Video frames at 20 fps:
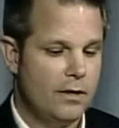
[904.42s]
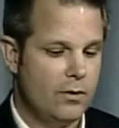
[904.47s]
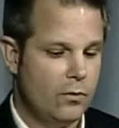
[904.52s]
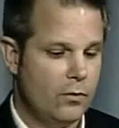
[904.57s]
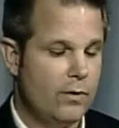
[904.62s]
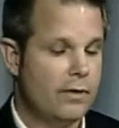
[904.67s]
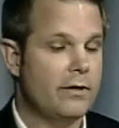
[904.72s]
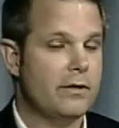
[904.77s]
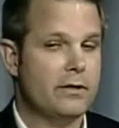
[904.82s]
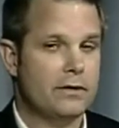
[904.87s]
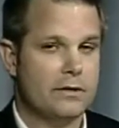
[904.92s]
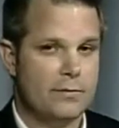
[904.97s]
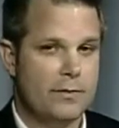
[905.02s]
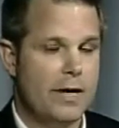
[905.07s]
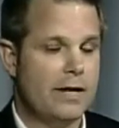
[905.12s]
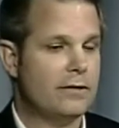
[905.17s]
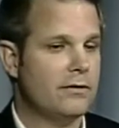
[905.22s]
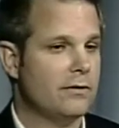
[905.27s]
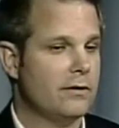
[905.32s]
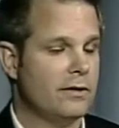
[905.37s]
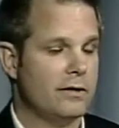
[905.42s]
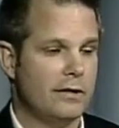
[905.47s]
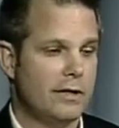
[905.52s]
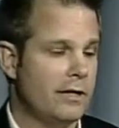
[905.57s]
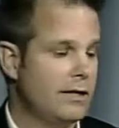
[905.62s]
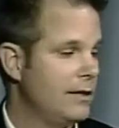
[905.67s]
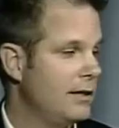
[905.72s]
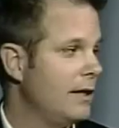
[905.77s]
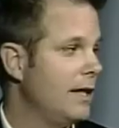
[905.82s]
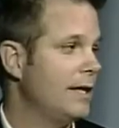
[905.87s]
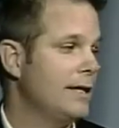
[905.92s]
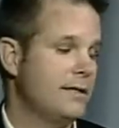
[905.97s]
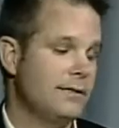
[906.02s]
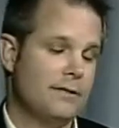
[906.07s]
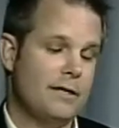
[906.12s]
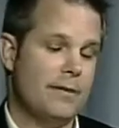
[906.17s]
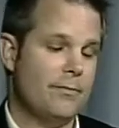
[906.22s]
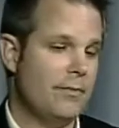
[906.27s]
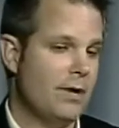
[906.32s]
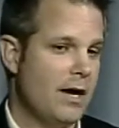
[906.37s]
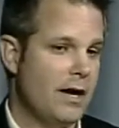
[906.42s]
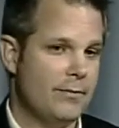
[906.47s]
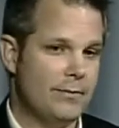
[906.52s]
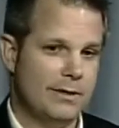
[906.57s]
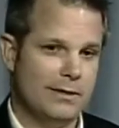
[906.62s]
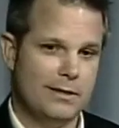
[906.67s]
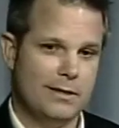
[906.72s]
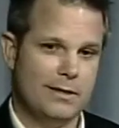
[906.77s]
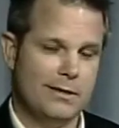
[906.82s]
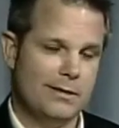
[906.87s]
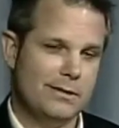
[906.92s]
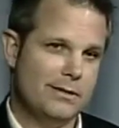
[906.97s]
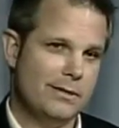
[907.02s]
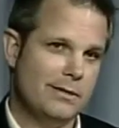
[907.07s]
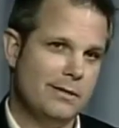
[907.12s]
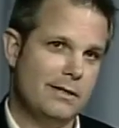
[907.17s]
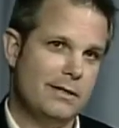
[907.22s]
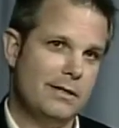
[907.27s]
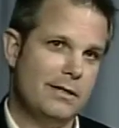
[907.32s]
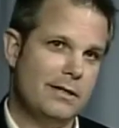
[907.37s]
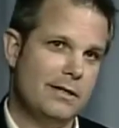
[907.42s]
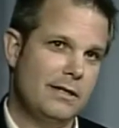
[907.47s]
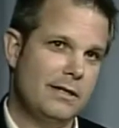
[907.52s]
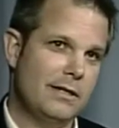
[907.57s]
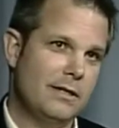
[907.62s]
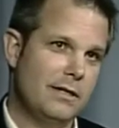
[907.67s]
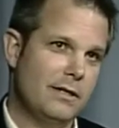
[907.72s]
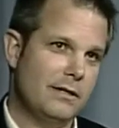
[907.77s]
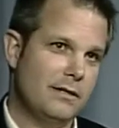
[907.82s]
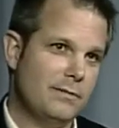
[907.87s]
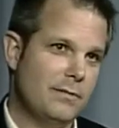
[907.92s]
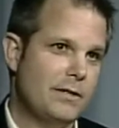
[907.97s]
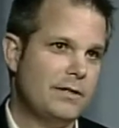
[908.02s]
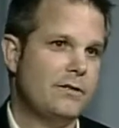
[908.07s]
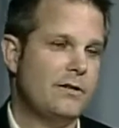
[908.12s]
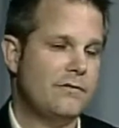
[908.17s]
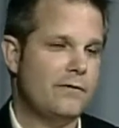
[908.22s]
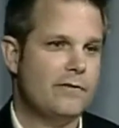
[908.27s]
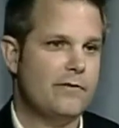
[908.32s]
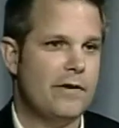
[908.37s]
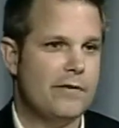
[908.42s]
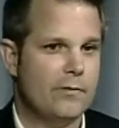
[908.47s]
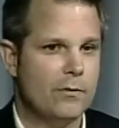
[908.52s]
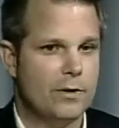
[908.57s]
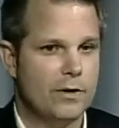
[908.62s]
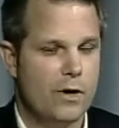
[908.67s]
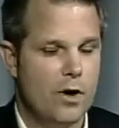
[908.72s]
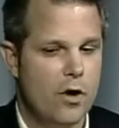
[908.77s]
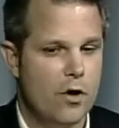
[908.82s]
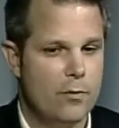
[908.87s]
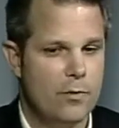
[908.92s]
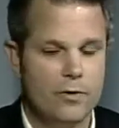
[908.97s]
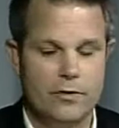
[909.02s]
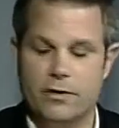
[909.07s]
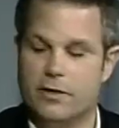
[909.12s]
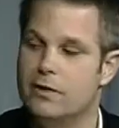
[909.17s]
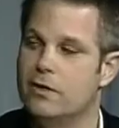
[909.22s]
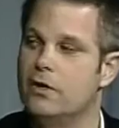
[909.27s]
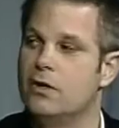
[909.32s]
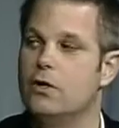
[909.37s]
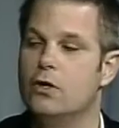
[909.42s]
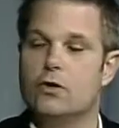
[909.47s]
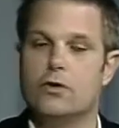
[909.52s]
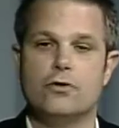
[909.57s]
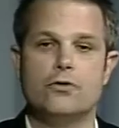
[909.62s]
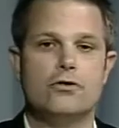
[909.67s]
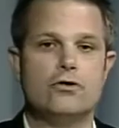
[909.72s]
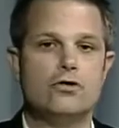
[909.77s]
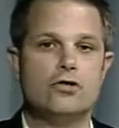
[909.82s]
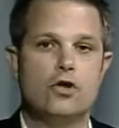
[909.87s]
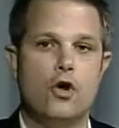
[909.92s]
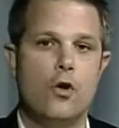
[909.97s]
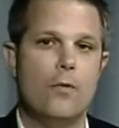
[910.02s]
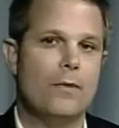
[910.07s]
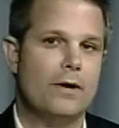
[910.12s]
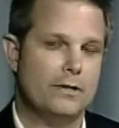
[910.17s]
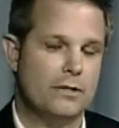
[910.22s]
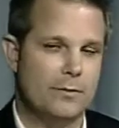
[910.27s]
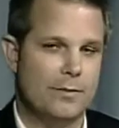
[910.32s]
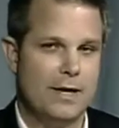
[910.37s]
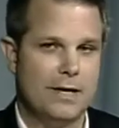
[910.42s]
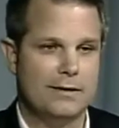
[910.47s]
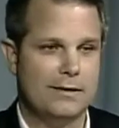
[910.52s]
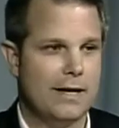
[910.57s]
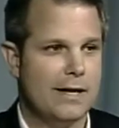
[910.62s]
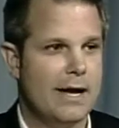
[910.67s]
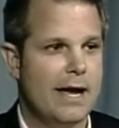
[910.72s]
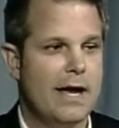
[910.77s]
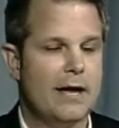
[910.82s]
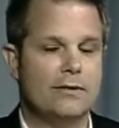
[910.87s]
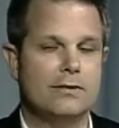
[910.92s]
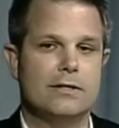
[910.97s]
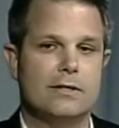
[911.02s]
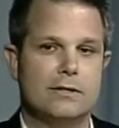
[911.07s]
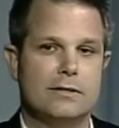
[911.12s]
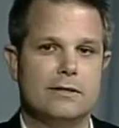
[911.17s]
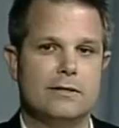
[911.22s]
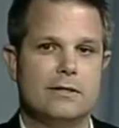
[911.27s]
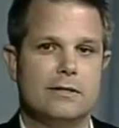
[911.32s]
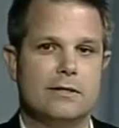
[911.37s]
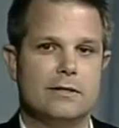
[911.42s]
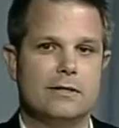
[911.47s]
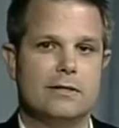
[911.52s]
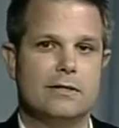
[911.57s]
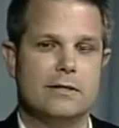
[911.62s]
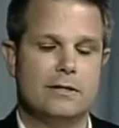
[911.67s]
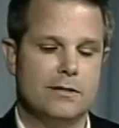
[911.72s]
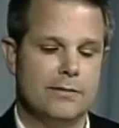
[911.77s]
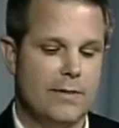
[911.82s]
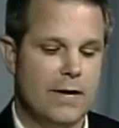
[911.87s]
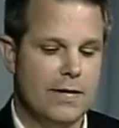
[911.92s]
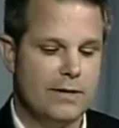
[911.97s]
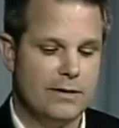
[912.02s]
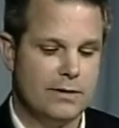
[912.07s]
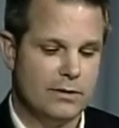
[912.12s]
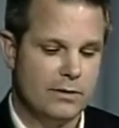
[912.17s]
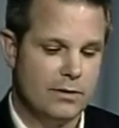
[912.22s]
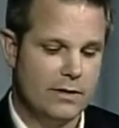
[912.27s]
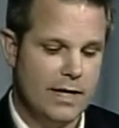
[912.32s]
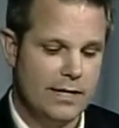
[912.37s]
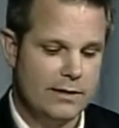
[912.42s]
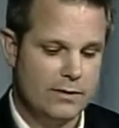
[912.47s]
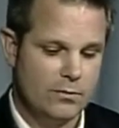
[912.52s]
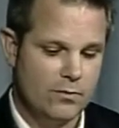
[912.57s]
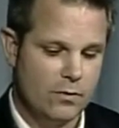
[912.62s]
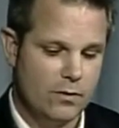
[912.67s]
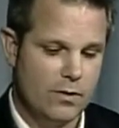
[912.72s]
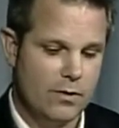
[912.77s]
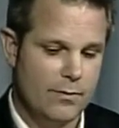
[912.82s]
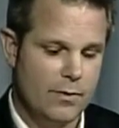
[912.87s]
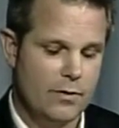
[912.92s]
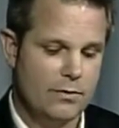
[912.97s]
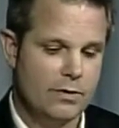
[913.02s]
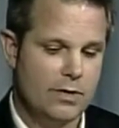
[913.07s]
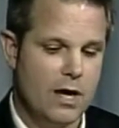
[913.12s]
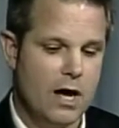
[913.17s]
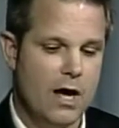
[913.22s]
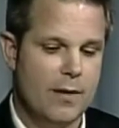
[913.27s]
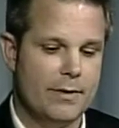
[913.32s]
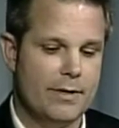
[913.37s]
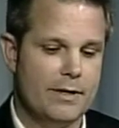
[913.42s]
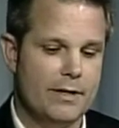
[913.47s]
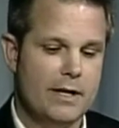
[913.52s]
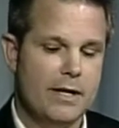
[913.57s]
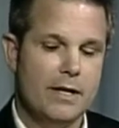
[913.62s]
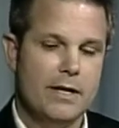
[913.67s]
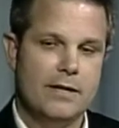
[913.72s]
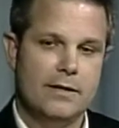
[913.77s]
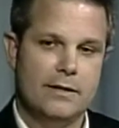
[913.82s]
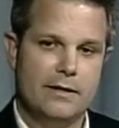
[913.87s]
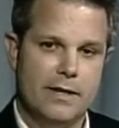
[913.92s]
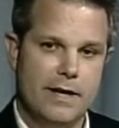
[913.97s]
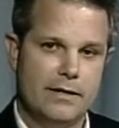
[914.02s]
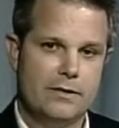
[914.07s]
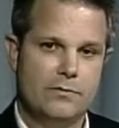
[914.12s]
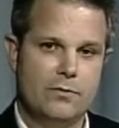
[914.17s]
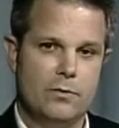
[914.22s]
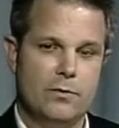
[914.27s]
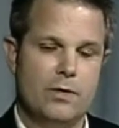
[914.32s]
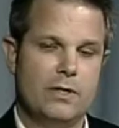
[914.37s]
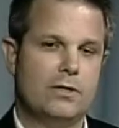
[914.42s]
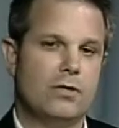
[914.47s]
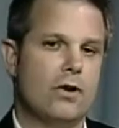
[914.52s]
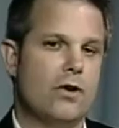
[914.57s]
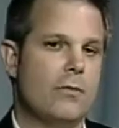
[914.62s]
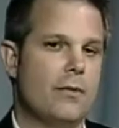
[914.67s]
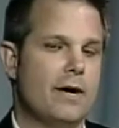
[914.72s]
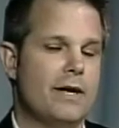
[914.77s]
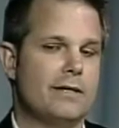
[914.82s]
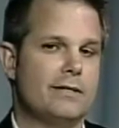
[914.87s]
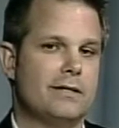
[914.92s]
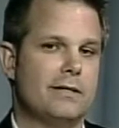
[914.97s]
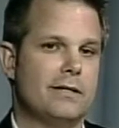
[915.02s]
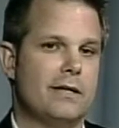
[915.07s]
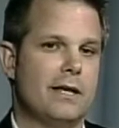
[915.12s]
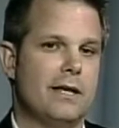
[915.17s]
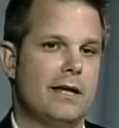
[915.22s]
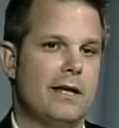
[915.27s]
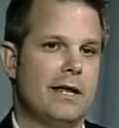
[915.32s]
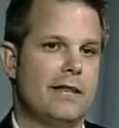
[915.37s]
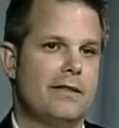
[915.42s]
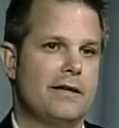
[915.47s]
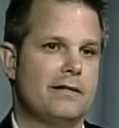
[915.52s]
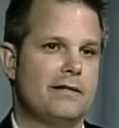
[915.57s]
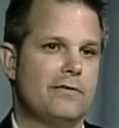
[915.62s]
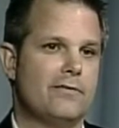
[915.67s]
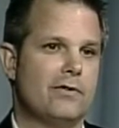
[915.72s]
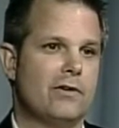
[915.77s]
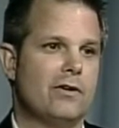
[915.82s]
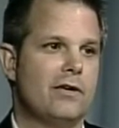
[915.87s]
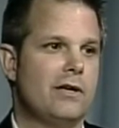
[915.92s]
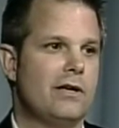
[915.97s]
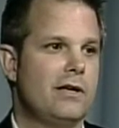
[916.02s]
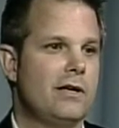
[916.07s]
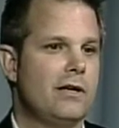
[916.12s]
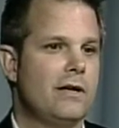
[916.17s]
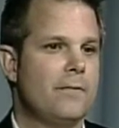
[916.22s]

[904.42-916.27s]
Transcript: with an inspector, and like you said, Bob, it's especially if you've never been a homeowner, you're going to learn so much about that house. It's amazing. So that's one of the most common. The next would be termites, and that's a very